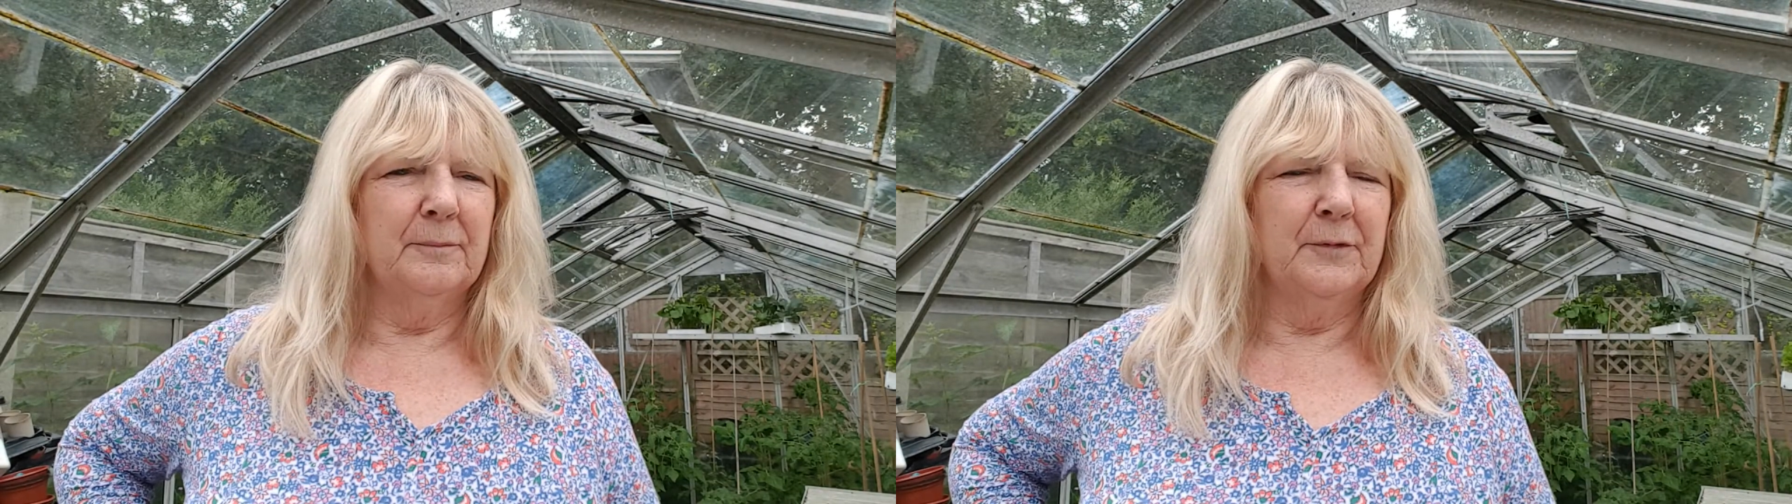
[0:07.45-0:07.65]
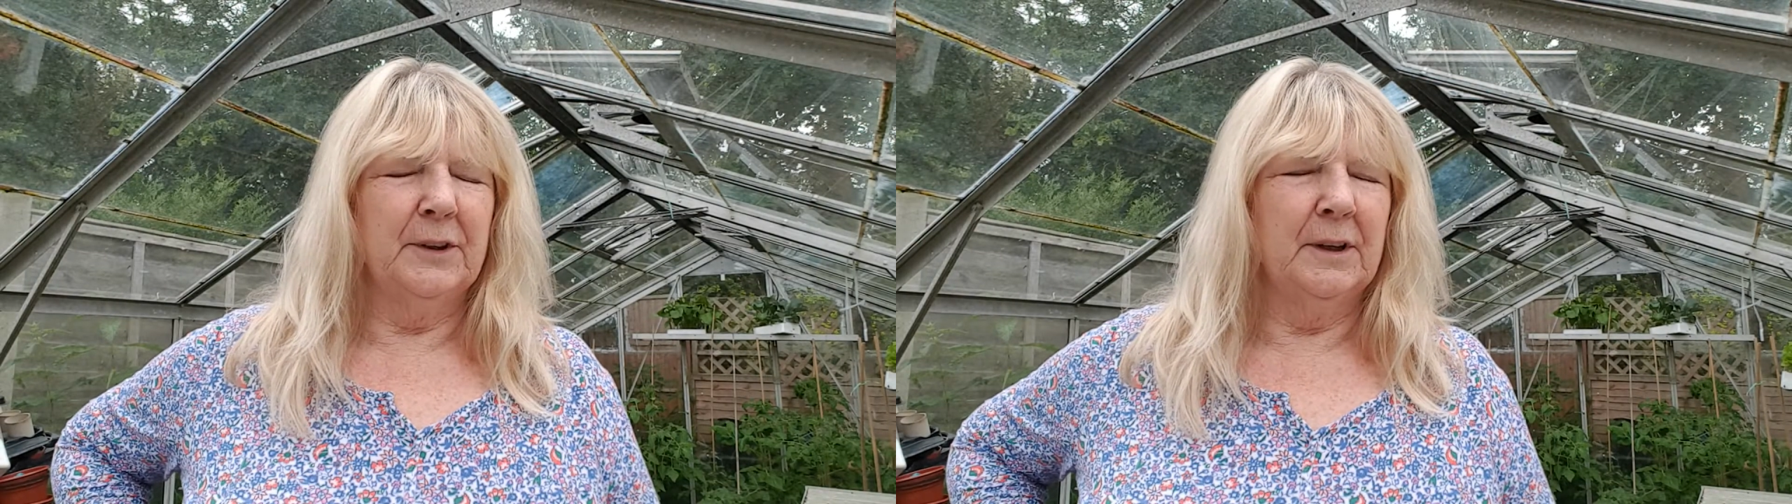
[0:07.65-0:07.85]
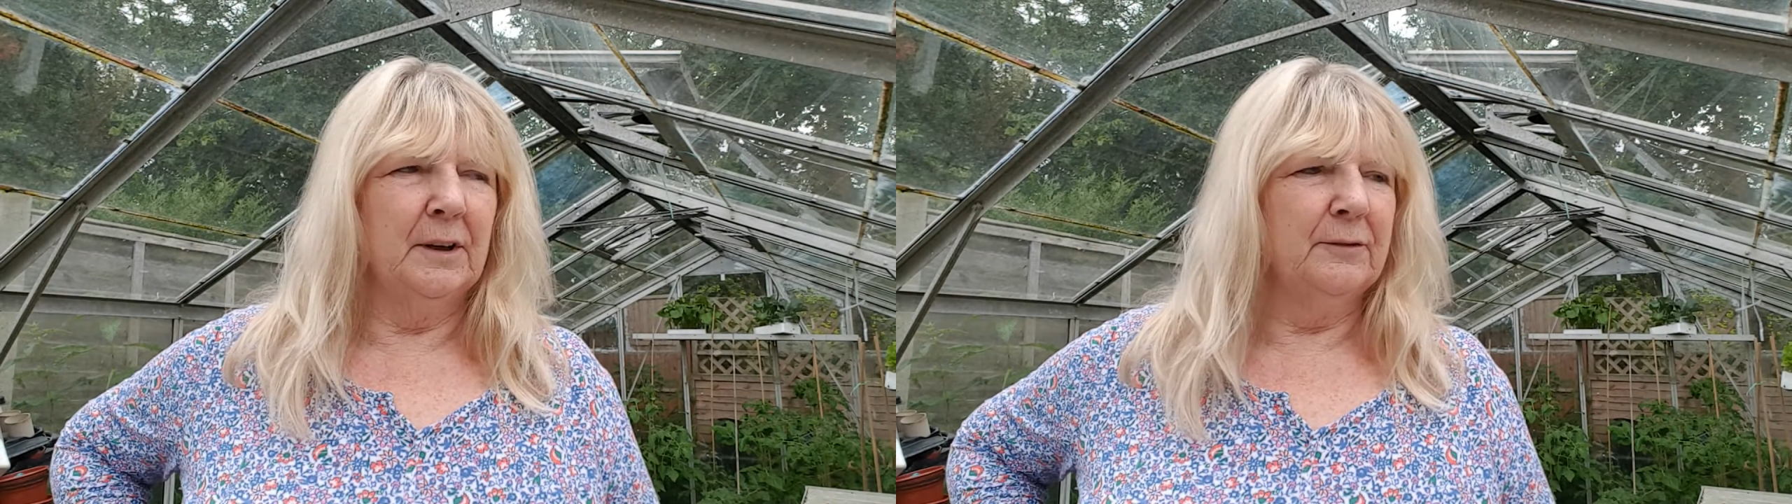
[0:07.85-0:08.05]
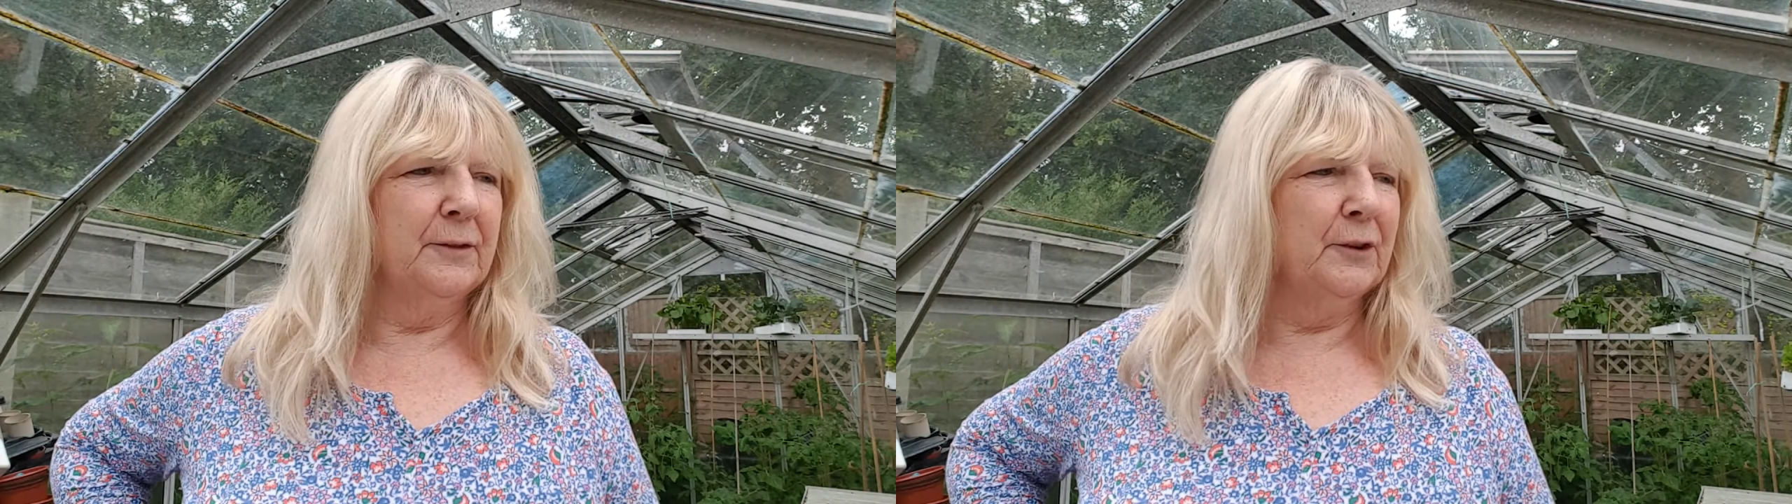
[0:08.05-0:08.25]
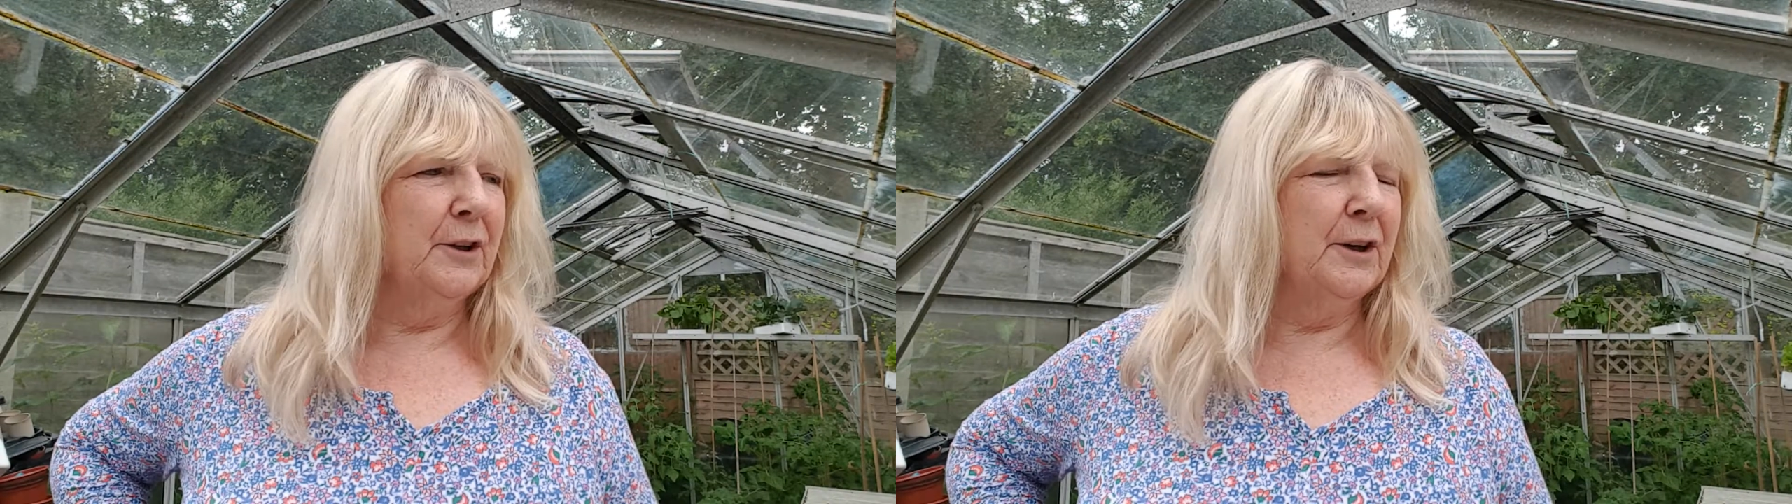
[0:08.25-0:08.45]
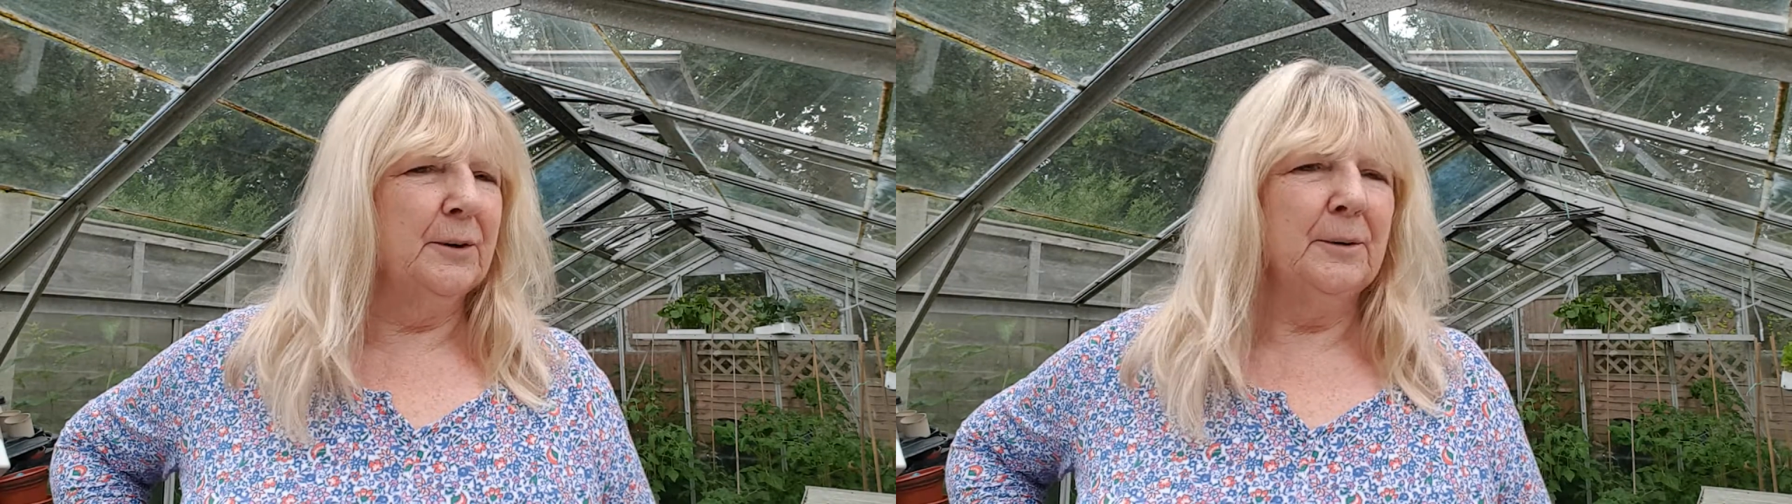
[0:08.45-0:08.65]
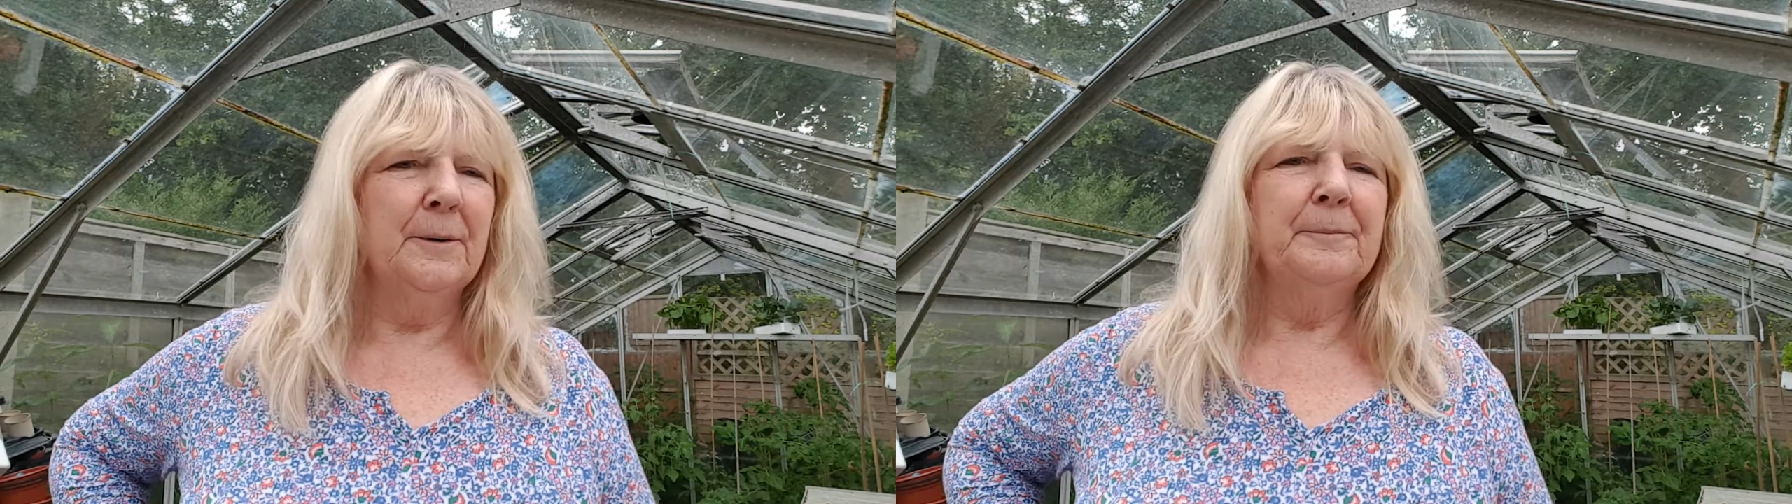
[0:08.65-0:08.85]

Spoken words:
video for you.